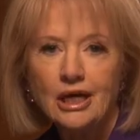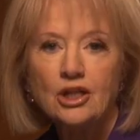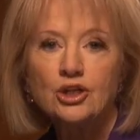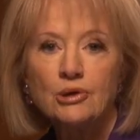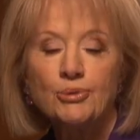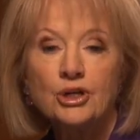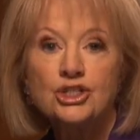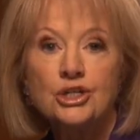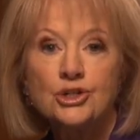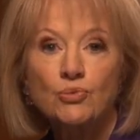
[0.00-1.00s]

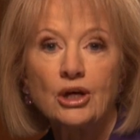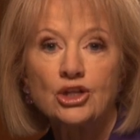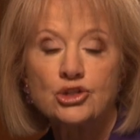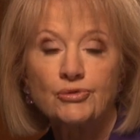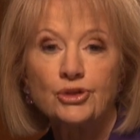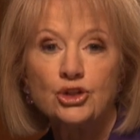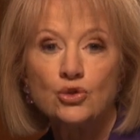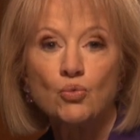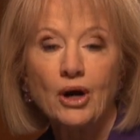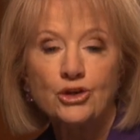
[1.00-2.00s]
Clearbridge is a relatively
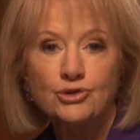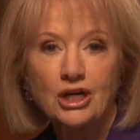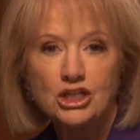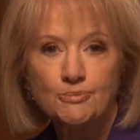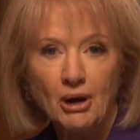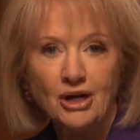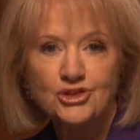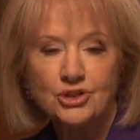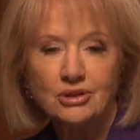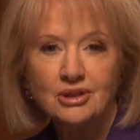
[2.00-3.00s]
new WealthTrack
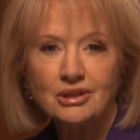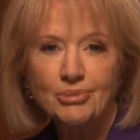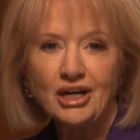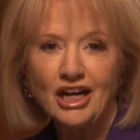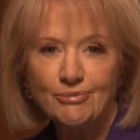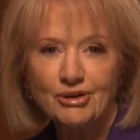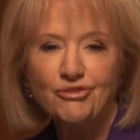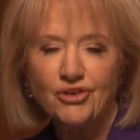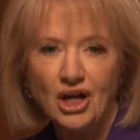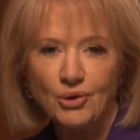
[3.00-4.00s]
sponsor, but I've been
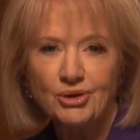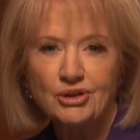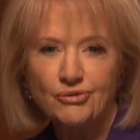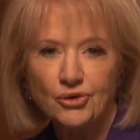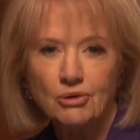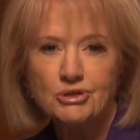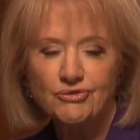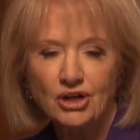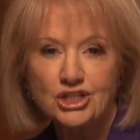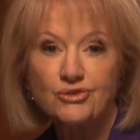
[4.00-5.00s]
following the firm's
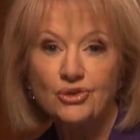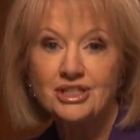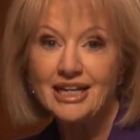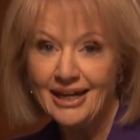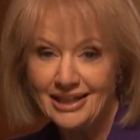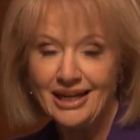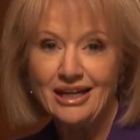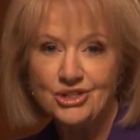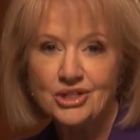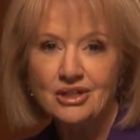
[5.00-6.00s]
funds for
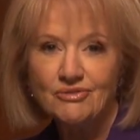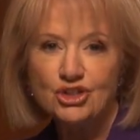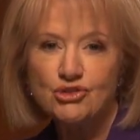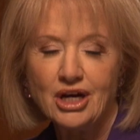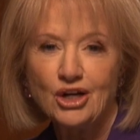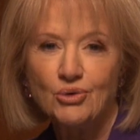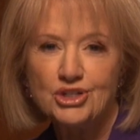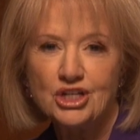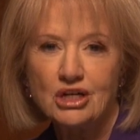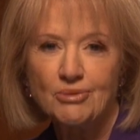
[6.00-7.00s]
decades. Vitrano
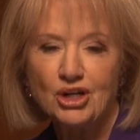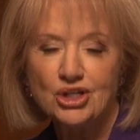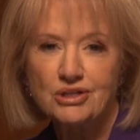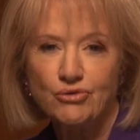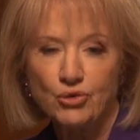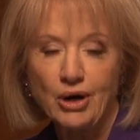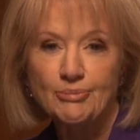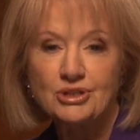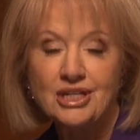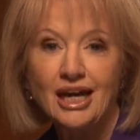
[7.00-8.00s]
is here because of her
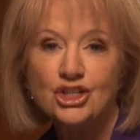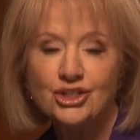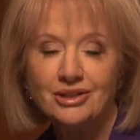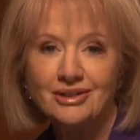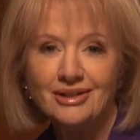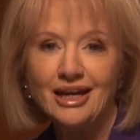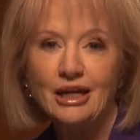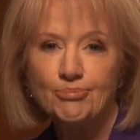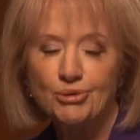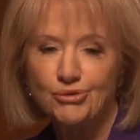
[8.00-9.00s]
reputation
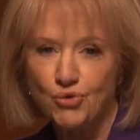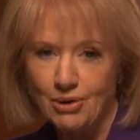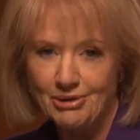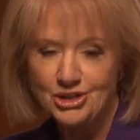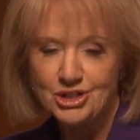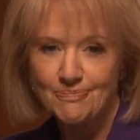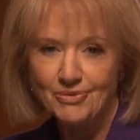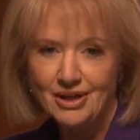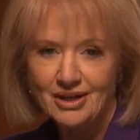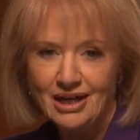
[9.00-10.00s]
and performance.
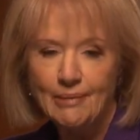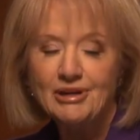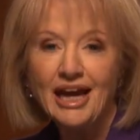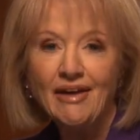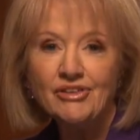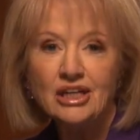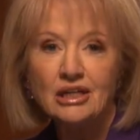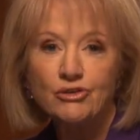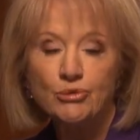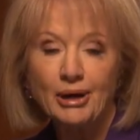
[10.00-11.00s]
I began the
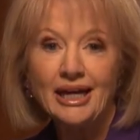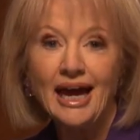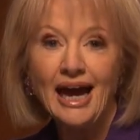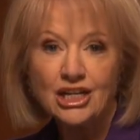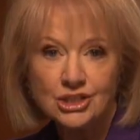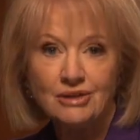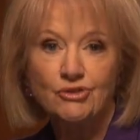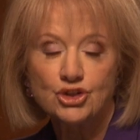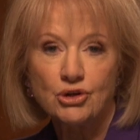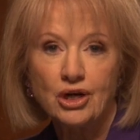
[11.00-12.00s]
interview by asking
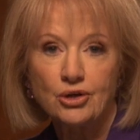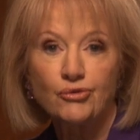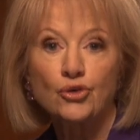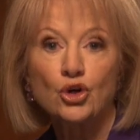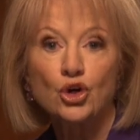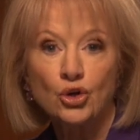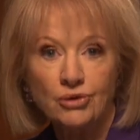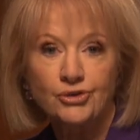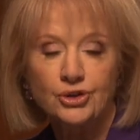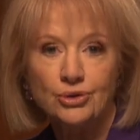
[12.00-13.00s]
Vitrano for
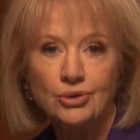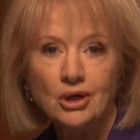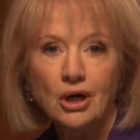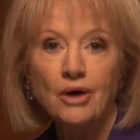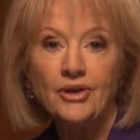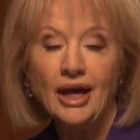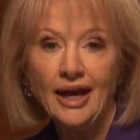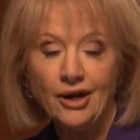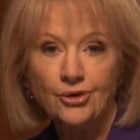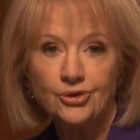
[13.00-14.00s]
her view on the
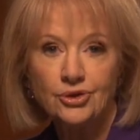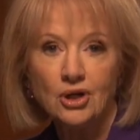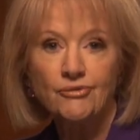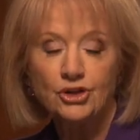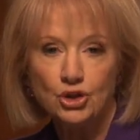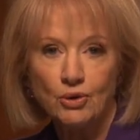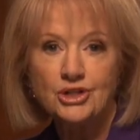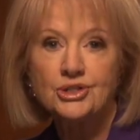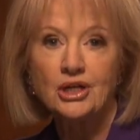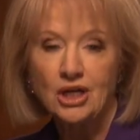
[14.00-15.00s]
health of the
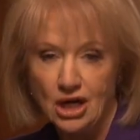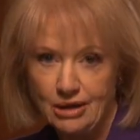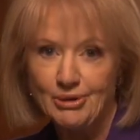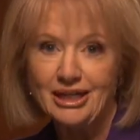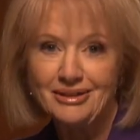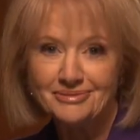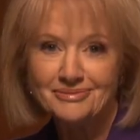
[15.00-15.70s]
U.S. economy.